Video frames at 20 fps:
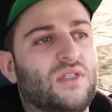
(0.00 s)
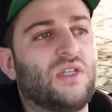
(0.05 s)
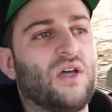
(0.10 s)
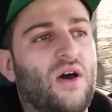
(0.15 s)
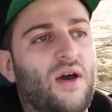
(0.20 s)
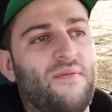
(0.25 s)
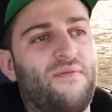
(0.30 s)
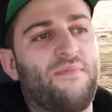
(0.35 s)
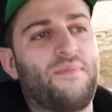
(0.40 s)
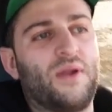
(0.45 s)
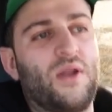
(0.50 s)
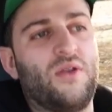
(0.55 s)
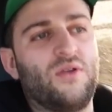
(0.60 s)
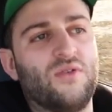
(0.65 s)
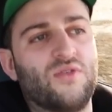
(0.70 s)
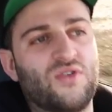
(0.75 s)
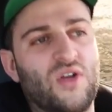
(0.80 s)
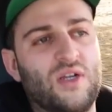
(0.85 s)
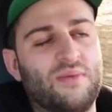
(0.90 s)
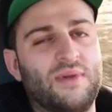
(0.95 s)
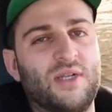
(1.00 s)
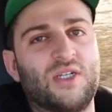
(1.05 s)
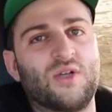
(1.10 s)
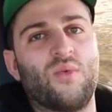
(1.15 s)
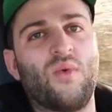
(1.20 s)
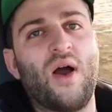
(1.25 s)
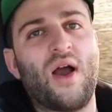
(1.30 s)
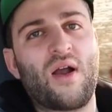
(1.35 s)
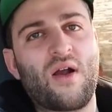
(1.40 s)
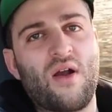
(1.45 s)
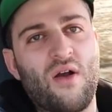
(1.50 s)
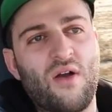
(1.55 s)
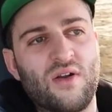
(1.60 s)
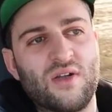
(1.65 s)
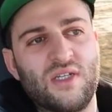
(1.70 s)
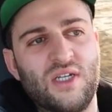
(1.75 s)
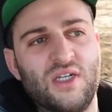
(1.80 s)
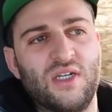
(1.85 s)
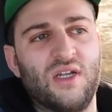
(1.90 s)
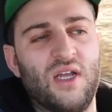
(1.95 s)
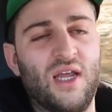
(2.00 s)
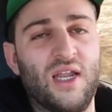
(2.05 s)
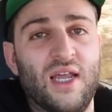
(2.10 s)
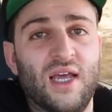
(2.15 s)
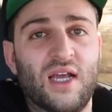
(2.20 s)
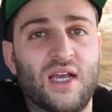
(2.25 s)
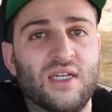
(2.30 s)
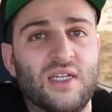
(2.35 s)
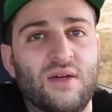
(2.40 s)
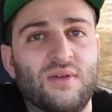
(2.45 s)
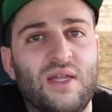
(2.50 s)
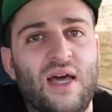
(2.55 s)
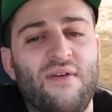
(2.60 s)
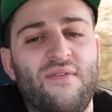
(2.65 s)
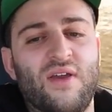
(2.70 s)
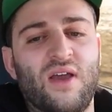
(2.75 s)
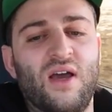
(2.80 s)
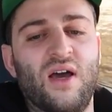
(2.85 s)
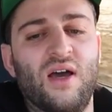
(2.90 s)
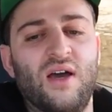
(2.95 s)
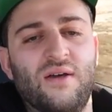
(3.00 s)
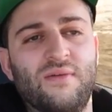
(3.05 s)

So I put a new transmission wiring harness in it because I was having